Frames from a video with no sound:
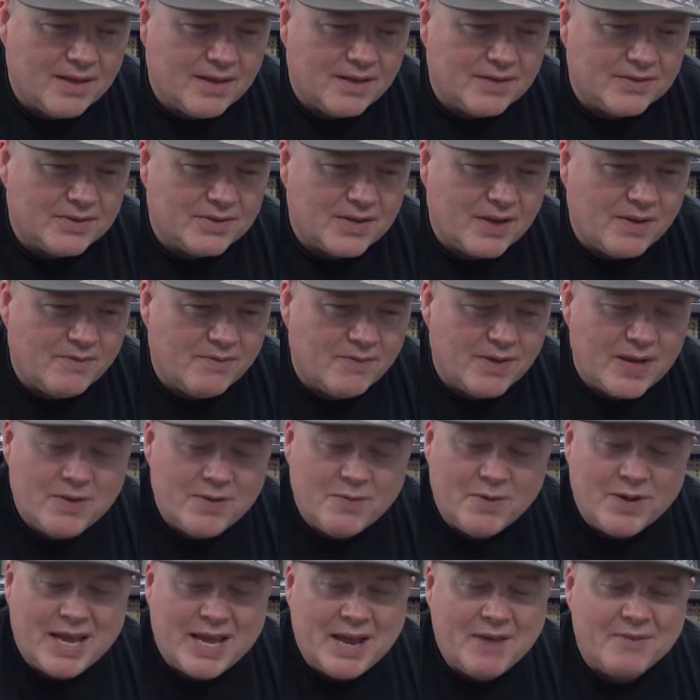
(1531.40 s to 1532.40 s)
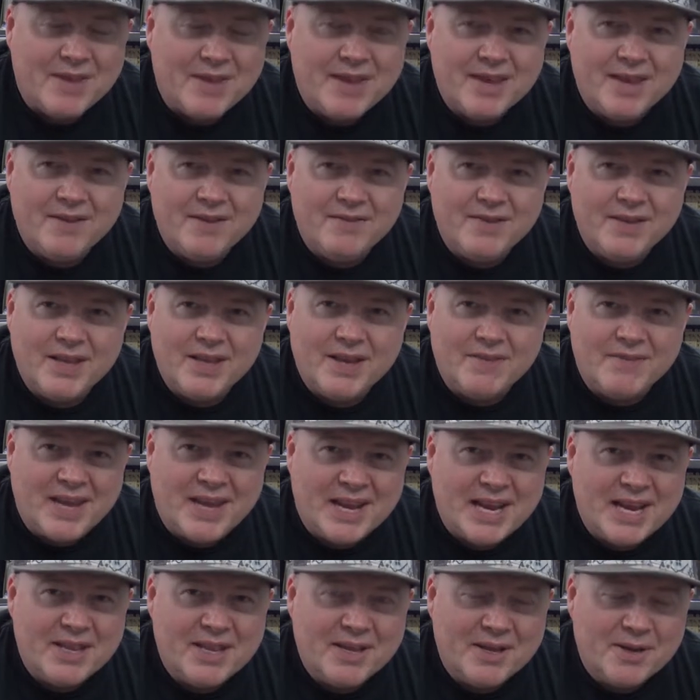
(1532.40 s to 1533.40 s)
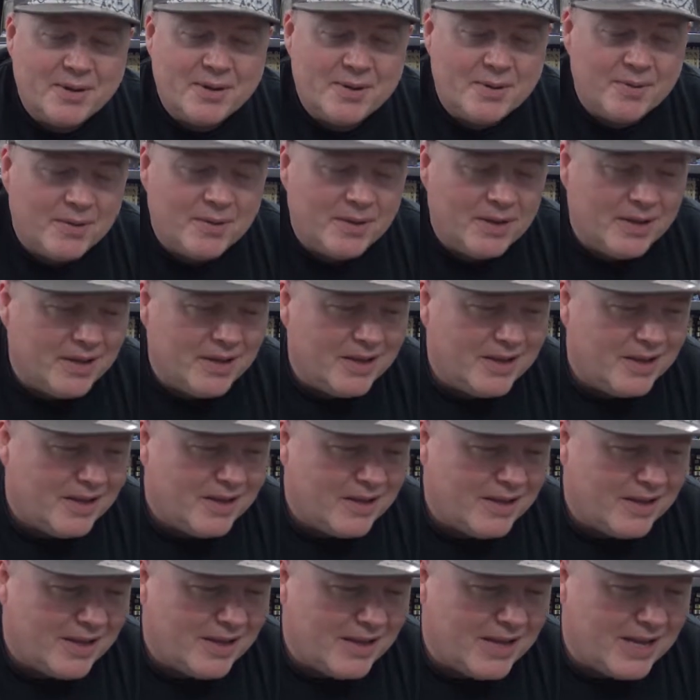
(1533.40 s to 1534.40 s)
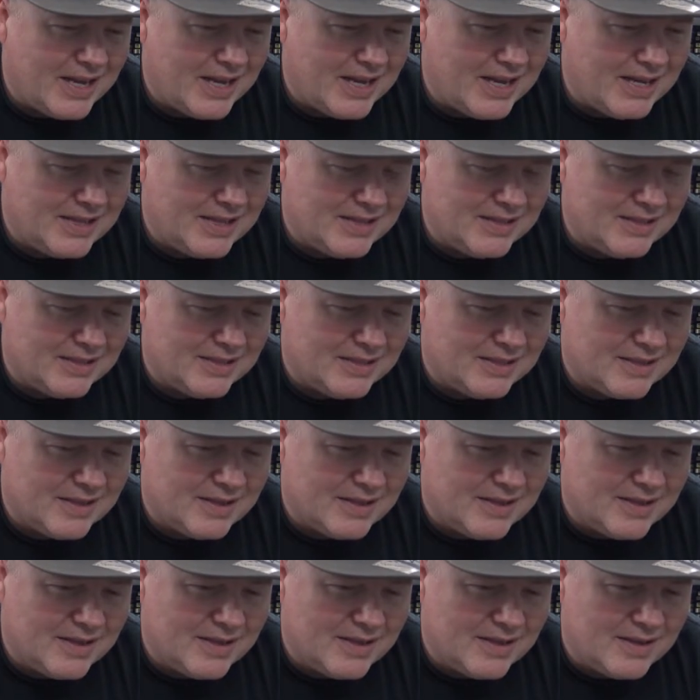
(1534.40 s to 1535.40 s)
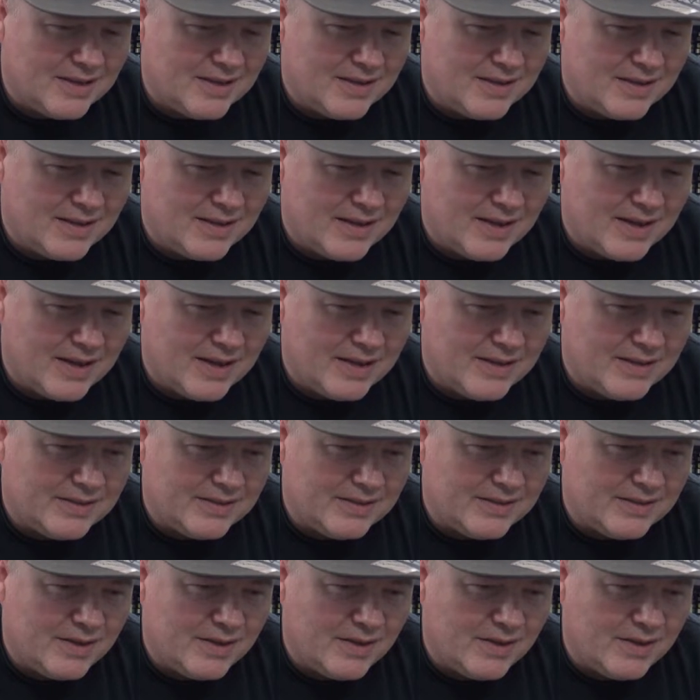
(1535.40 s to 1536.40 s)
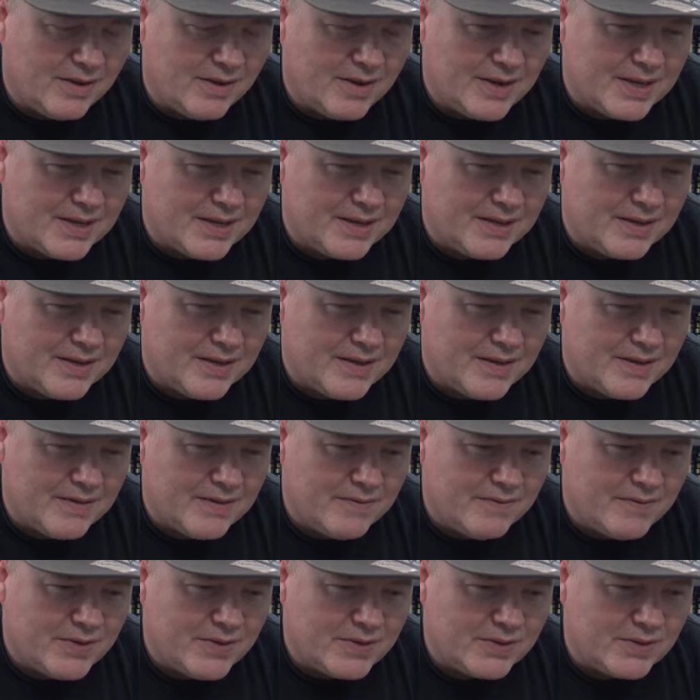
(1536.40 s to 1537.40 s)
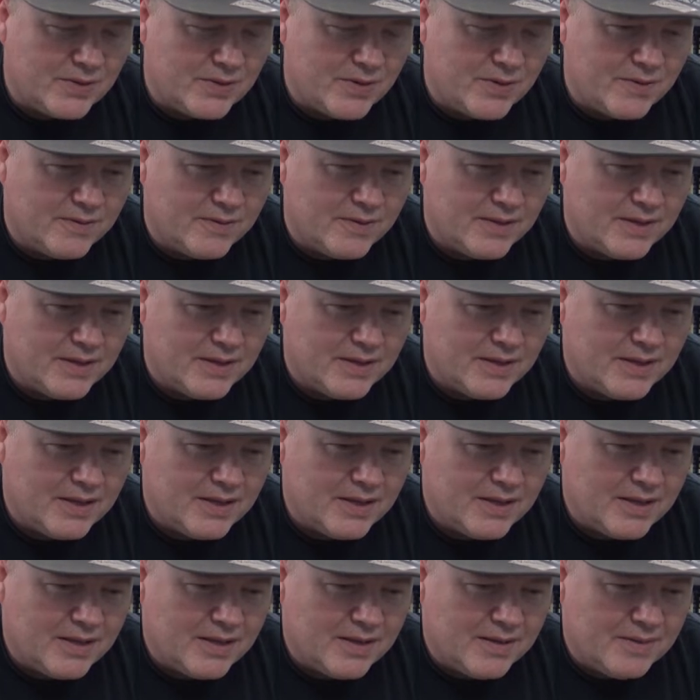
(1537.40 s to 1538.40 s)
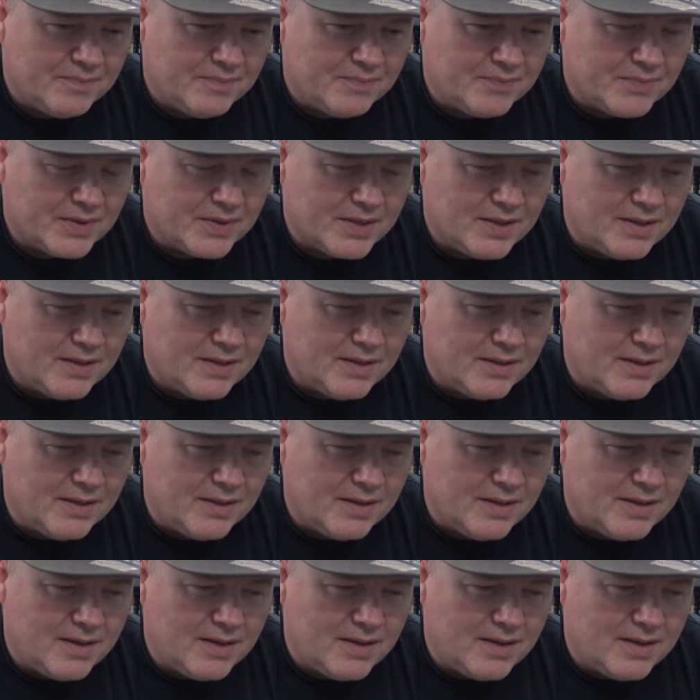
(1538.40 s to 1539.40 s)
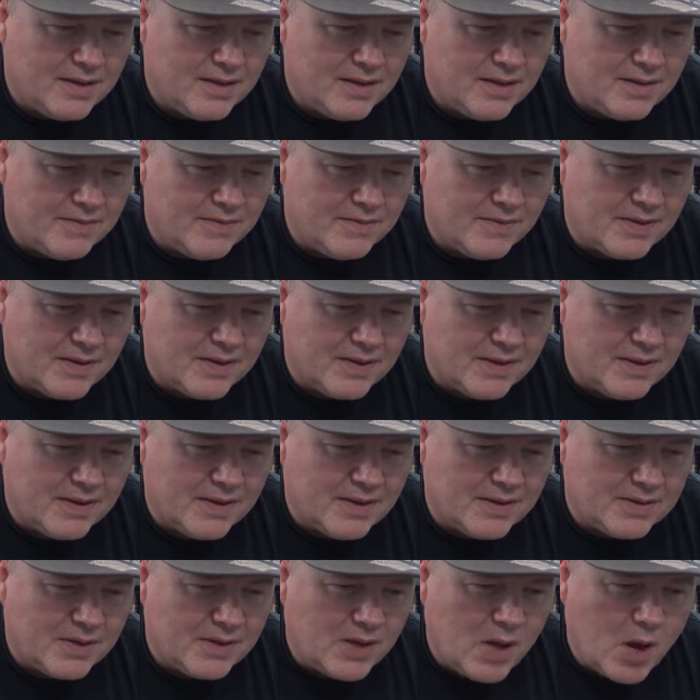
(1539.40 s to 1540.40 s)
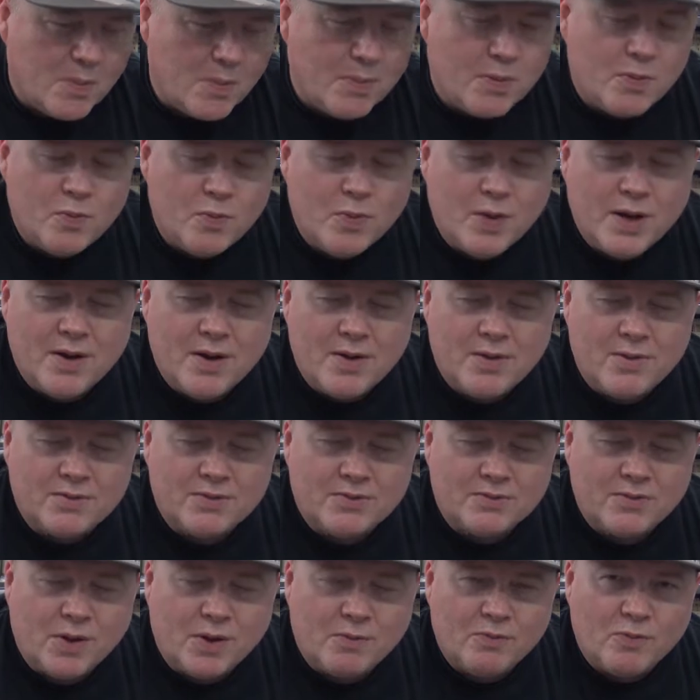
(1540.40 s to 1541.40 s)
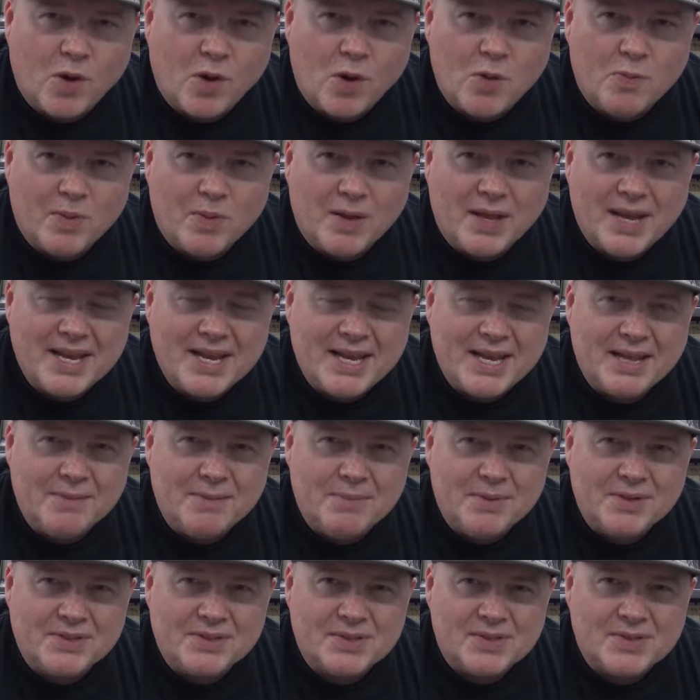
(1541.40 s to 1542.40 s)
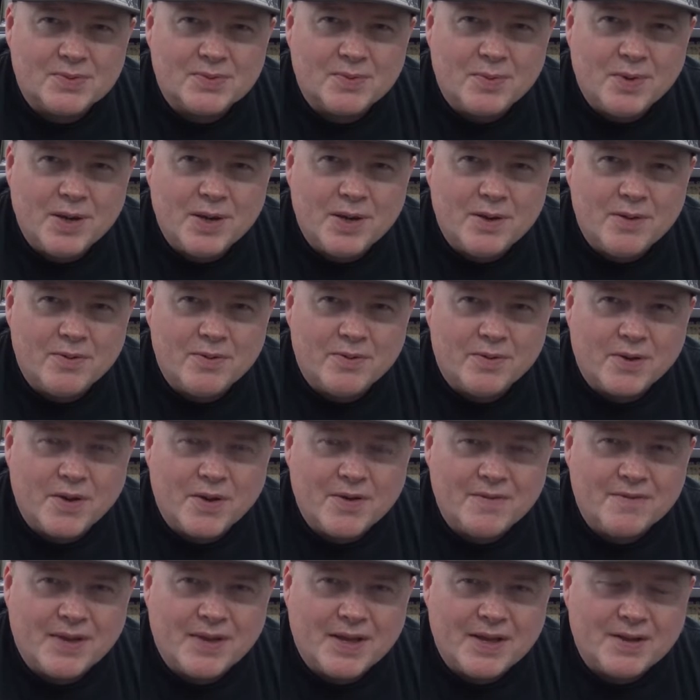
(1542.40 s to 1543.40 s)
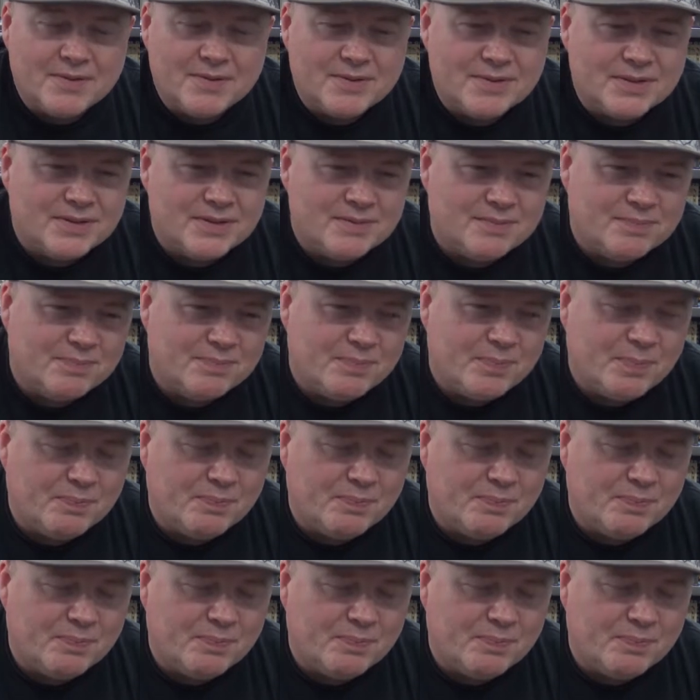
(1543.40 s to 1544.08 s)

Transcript: so for anyone out there, if you love Halo and you like the sort of I don't know, open world playing elements as well, going around and